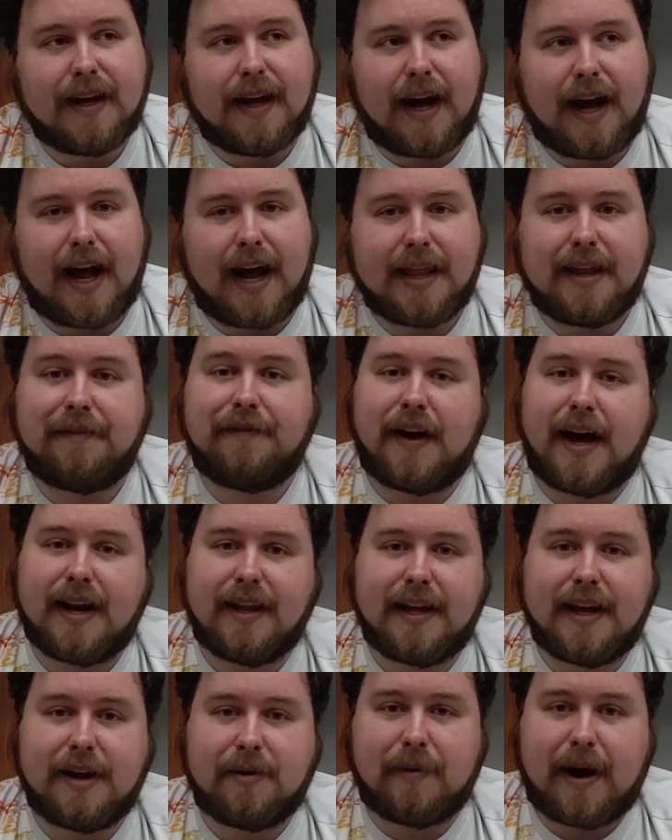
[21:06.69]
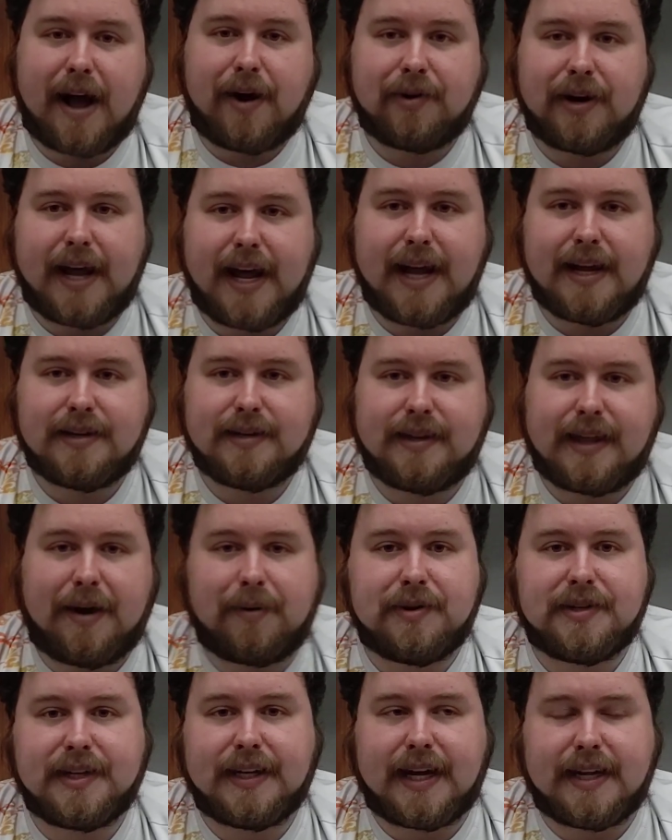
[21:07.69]
And then finally in round 8,
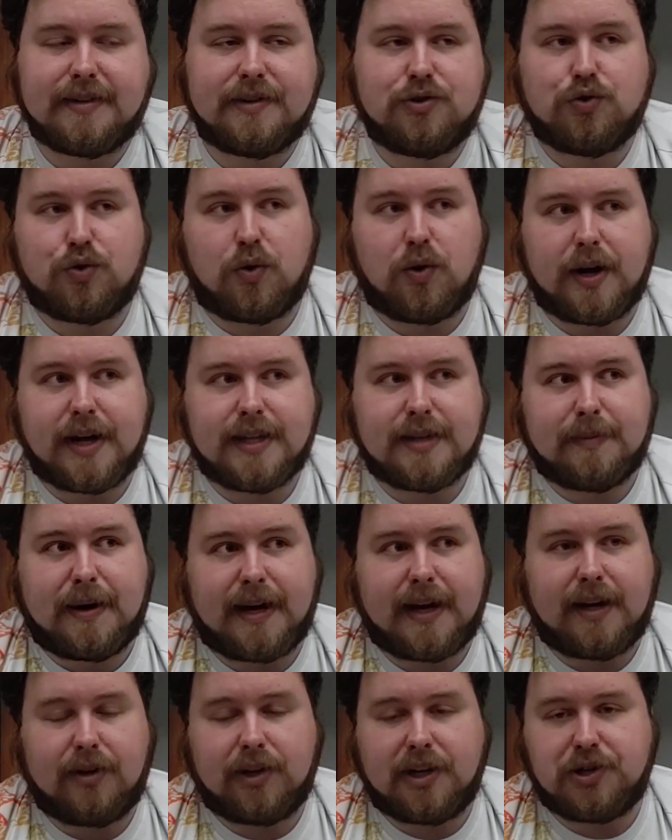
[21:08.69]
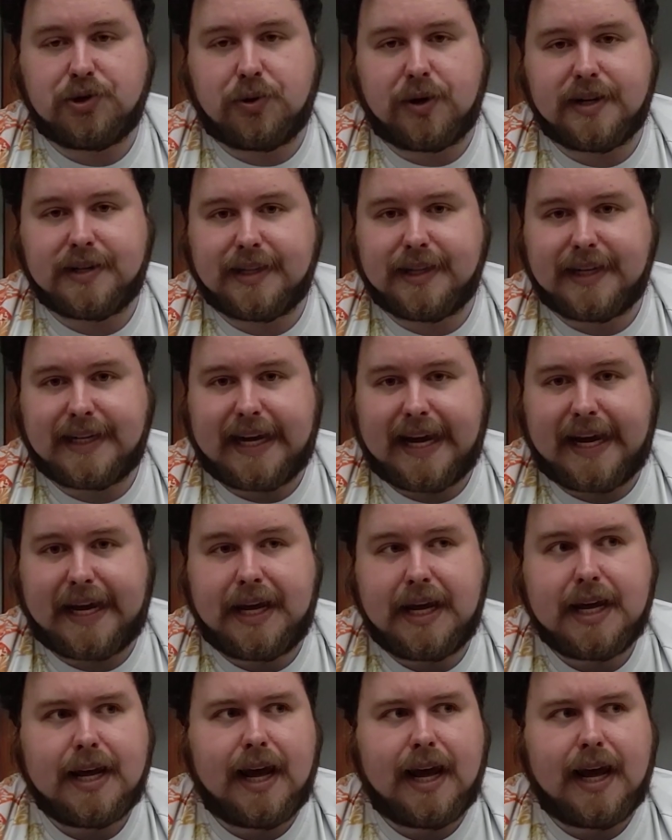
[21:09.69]
that was against droids, my only droids of the day.